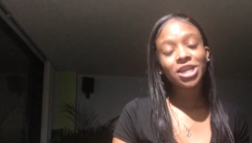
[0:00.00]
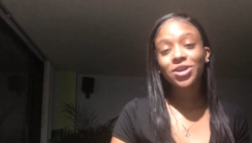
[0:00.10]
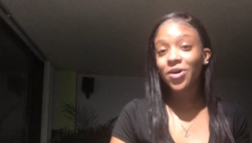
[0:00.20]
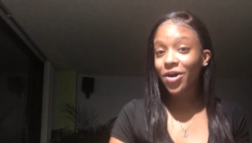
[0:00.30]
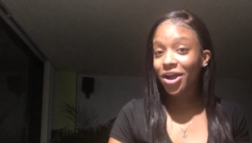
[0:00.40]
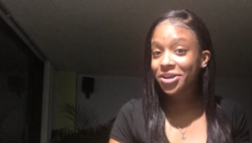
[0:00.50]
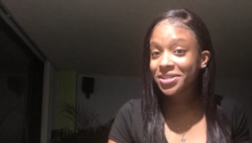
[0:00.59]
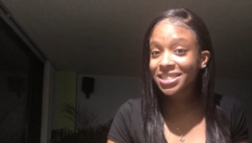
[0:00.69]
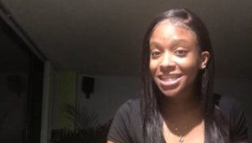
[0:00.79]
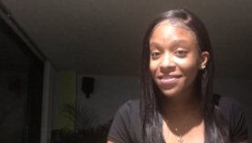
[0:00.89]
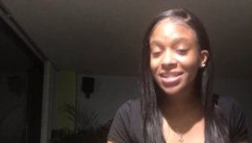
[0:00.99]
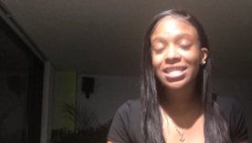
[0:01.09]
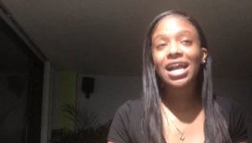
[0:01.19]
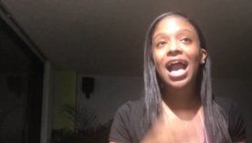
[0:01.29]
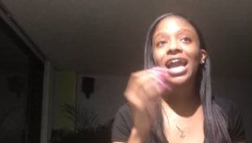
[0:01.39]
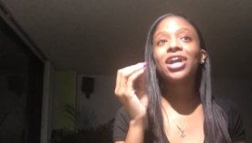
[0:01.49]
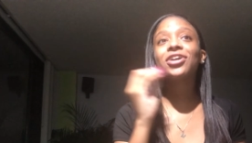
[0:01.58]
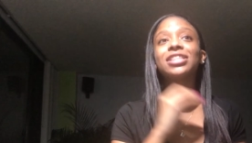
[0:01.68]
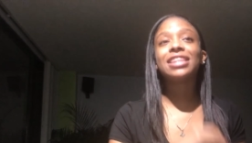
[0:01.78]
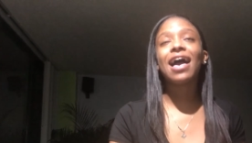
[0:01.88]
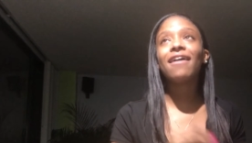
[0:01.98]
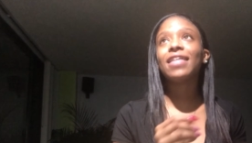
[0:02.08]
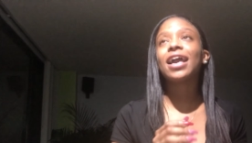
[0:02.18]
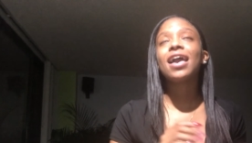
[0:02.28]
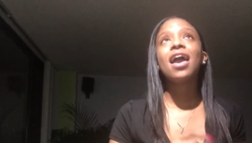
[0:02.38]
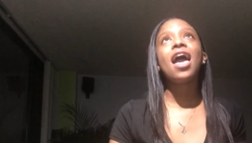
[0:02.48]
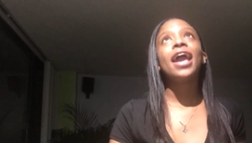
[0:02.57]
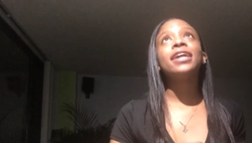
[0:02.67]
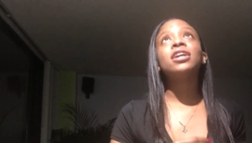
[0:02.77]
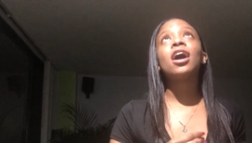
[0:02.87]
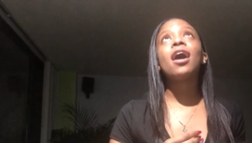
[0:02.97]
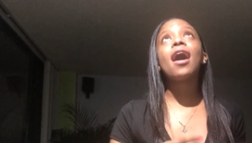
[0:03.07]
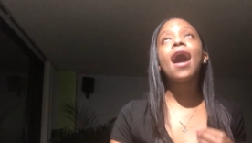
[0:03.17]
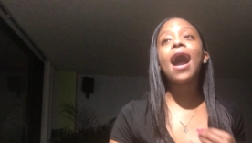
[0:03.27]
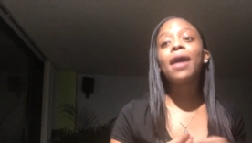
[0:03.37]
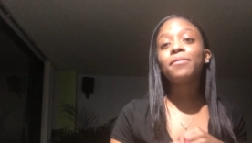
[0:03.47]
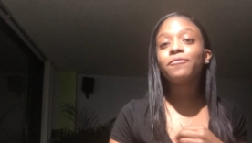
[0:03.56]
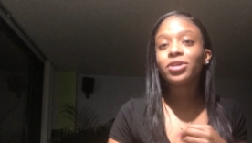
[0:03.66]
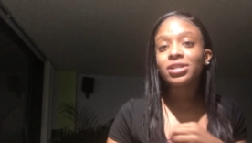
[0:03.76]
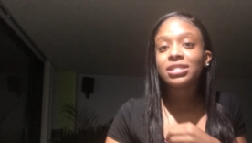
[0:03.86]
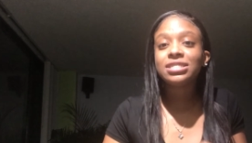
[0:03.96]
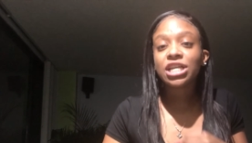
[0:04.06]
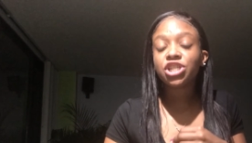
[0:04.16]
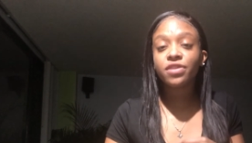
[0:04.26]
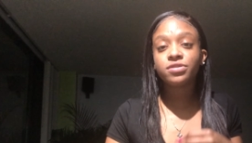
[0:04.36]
Yo, are you serious? Like, I hear it laugh. Like, and I'm really sensitive.